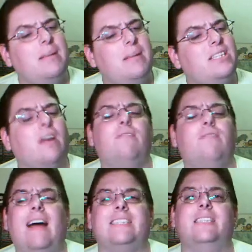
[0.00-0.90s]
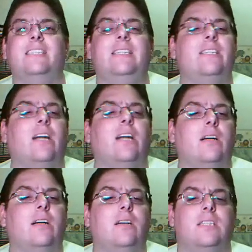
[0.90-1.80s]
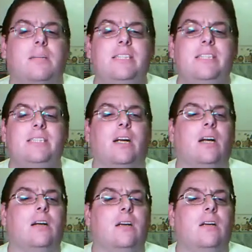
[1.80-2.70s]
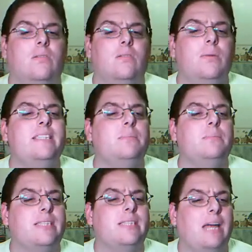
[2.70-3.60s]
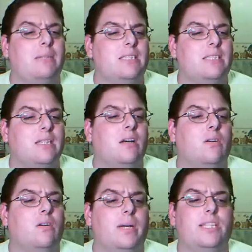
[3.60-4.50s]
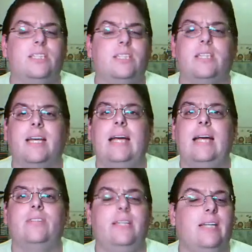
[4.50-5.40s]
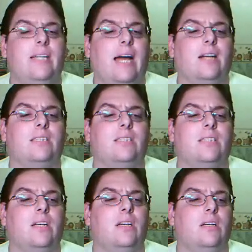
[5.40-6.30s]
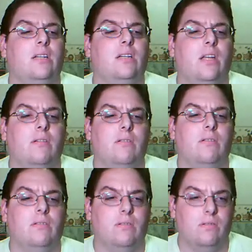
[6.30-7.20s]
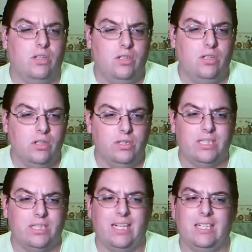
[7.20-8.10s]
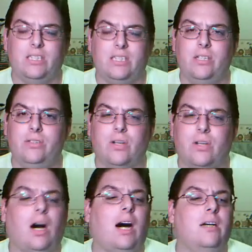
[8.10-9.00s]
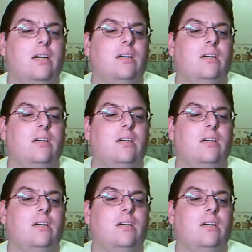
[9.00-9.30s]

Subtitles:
these aren't fallacies. Some of these are reasonable statements which psychiatry deniers use to draw